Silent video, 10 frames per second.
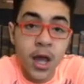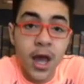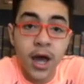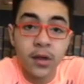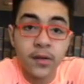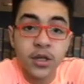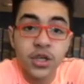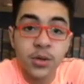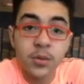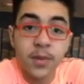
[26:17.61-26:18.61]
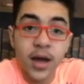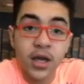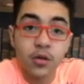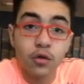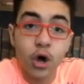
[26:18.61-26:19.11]
and then she went back
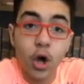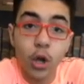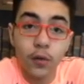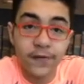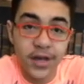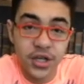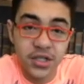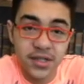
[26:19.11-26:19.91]
into the Hall of Ages.